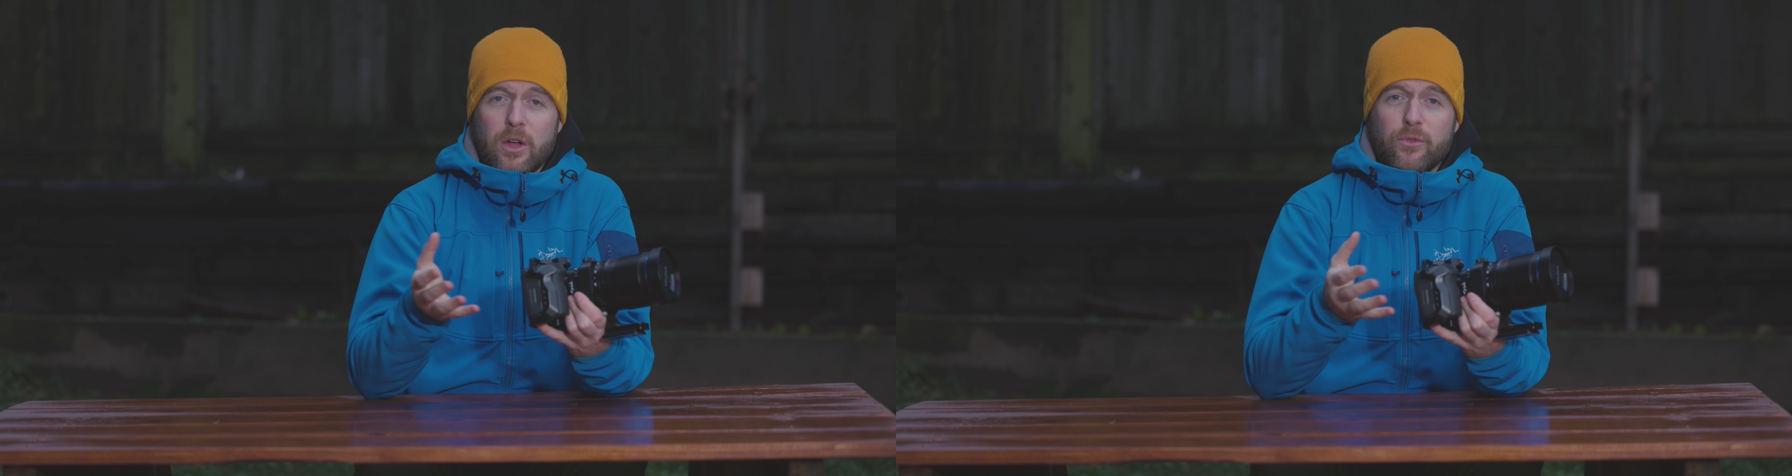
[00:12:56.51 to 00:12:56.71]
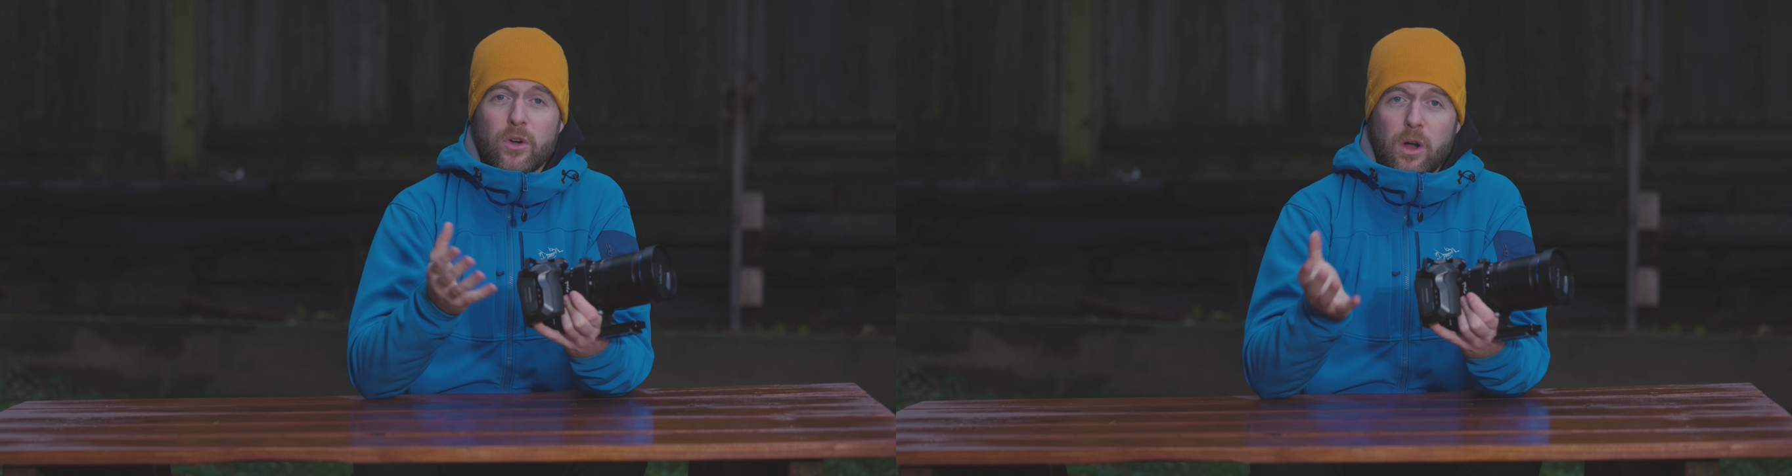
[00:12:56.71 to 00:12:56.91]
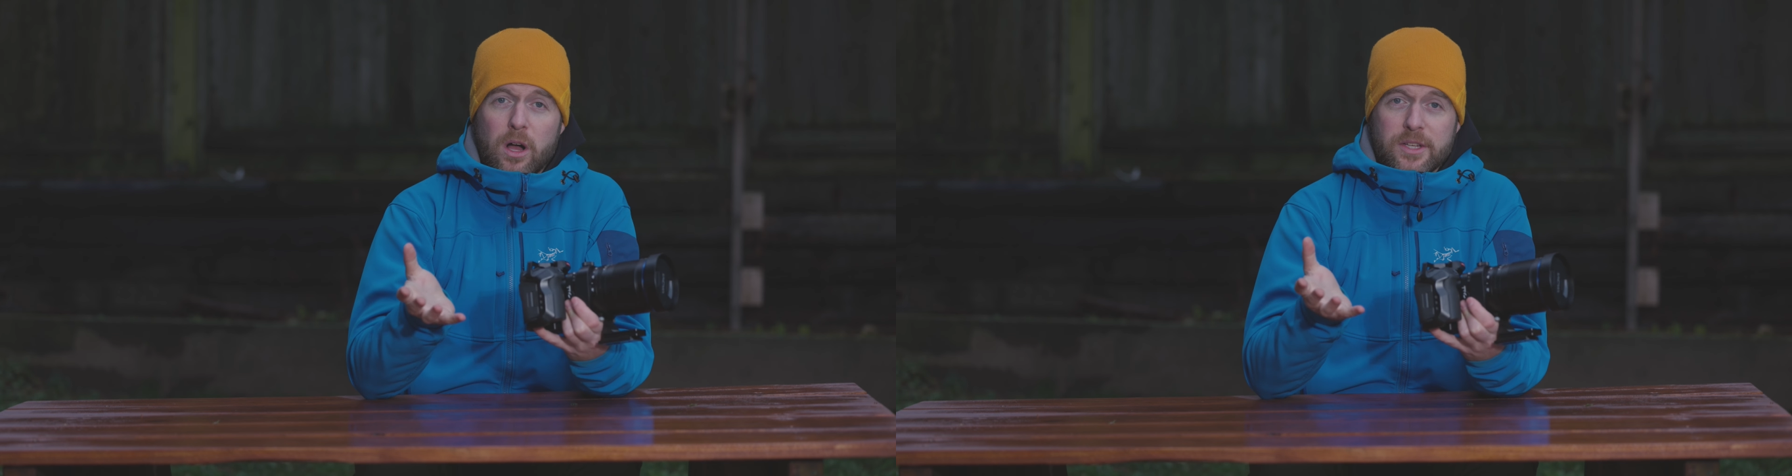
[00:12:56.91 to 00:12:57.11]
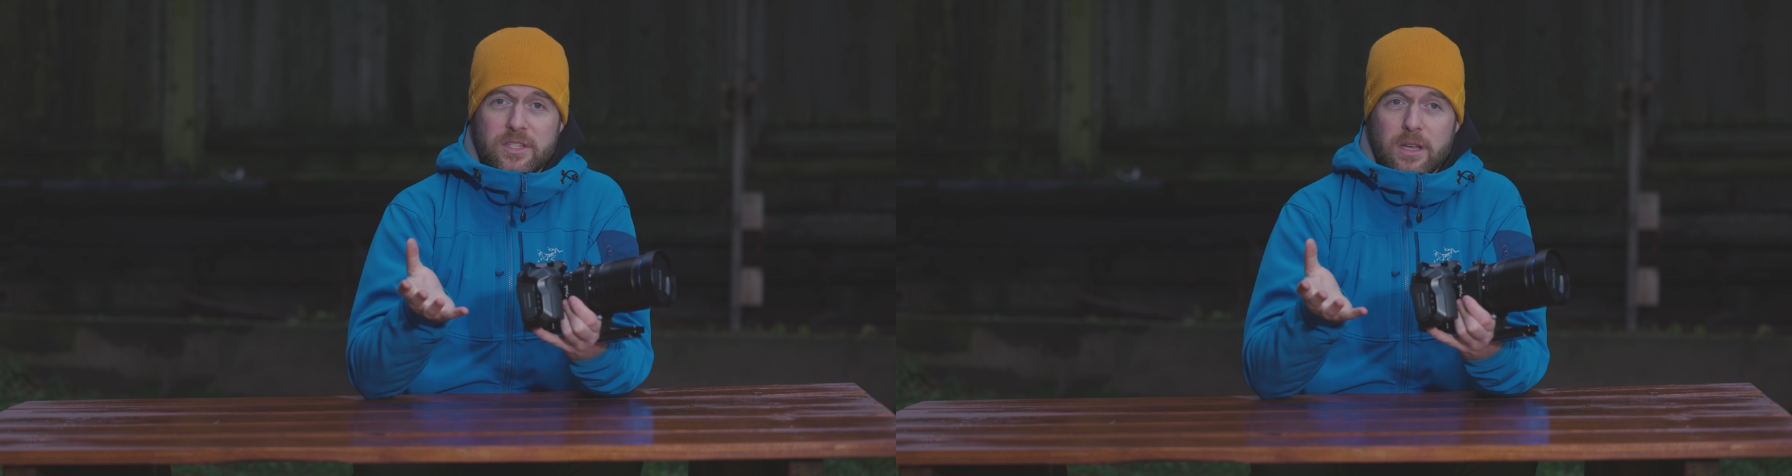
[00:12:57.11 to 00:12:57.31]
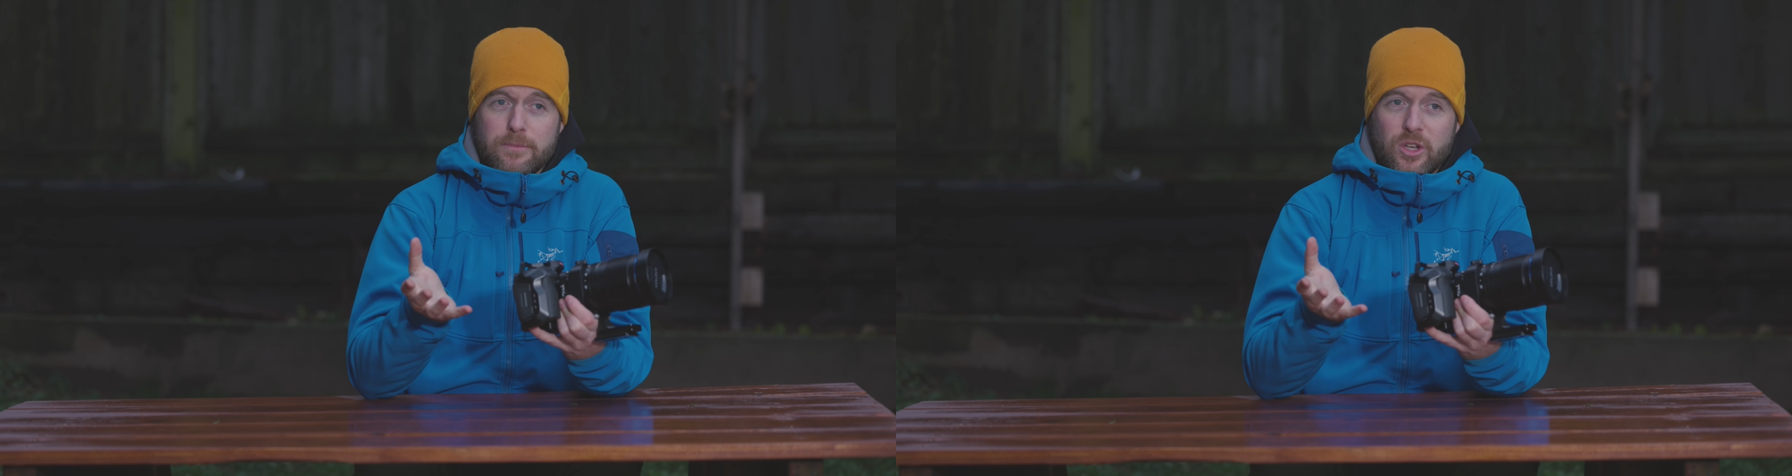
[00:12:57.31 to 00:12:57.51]
for all
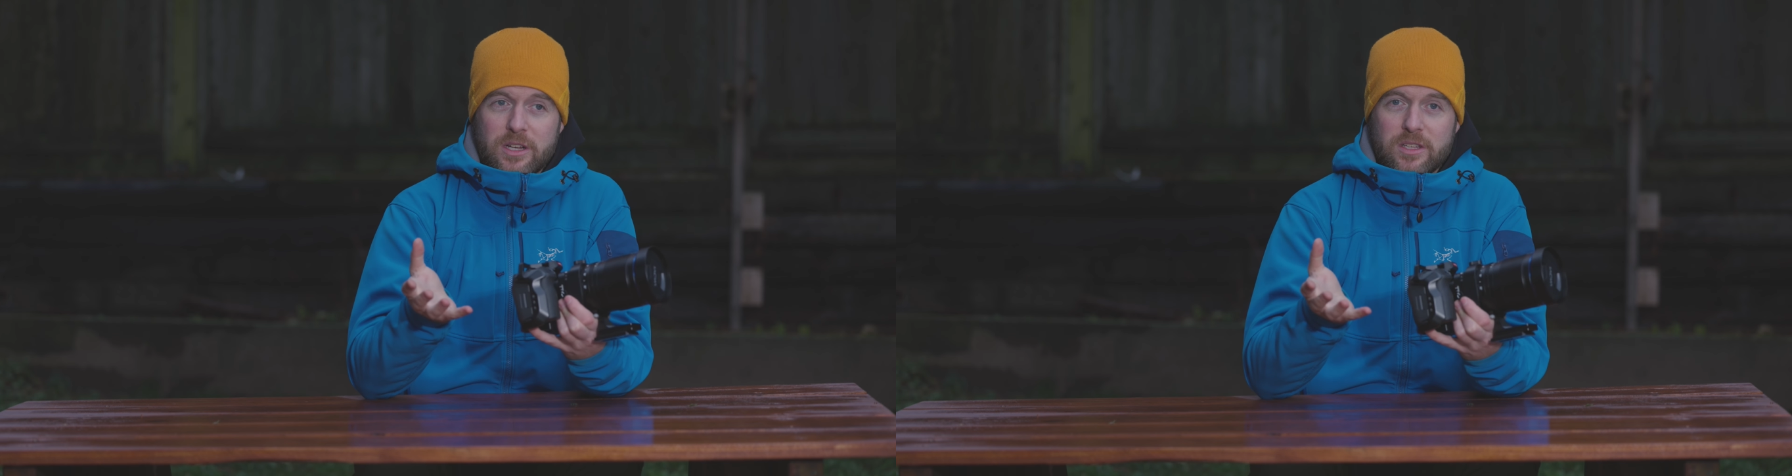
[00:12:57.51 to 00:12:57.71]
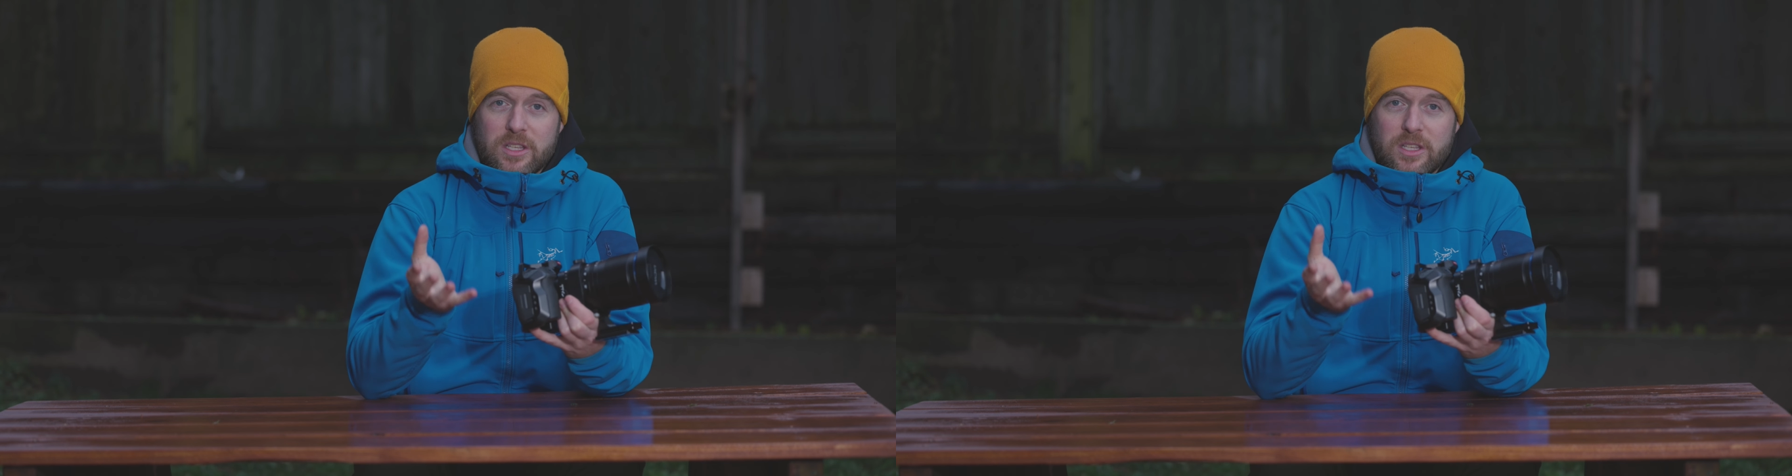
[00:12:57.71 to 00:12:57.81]
subjects.